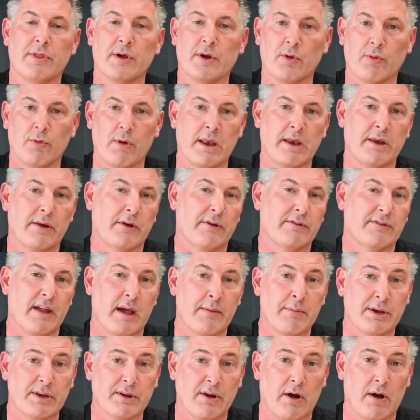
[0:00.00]
with a credit or
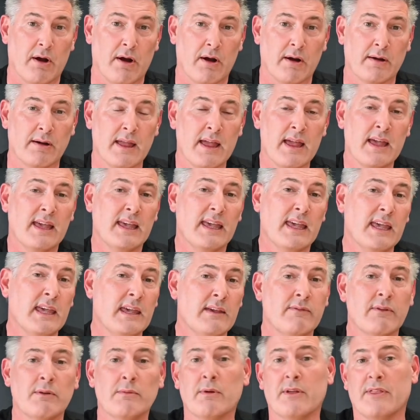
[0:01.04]
debit card,
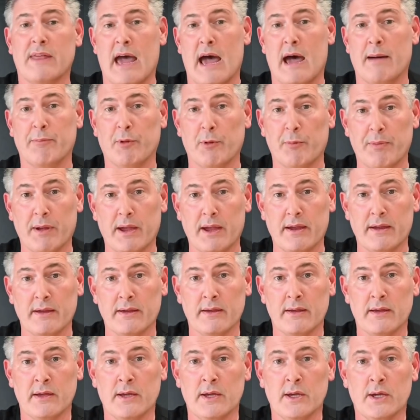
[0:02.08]
even with Apple Pay.
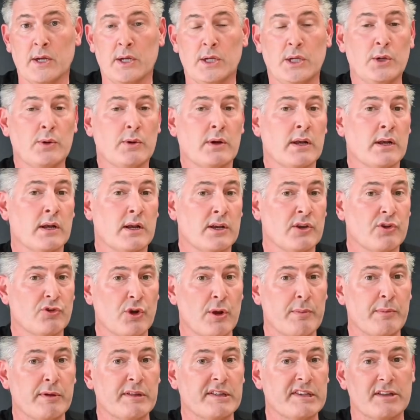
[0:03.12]
You can
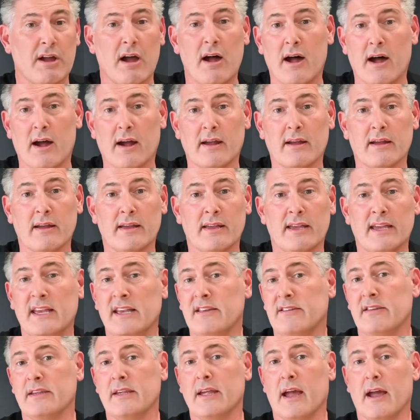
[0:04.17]
contribute stock,
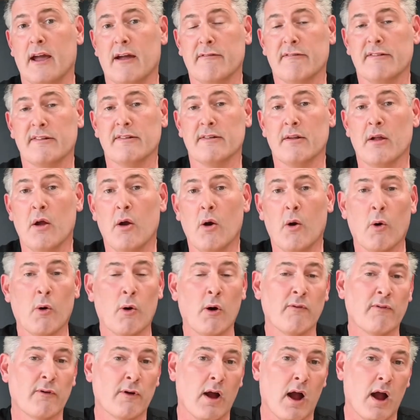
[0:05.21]
ETFs,
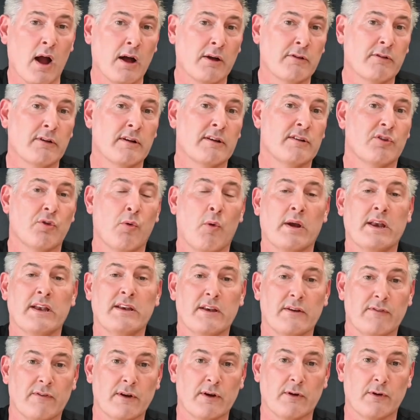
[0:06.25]
or over
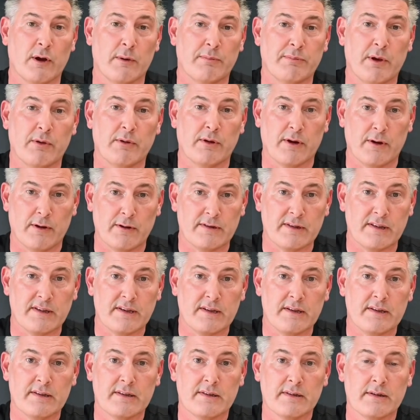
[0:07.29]
120 different
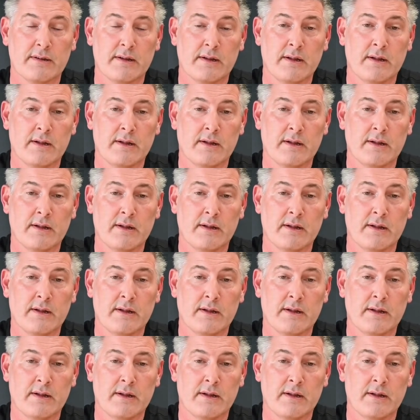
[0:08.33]
cryptocurrencies.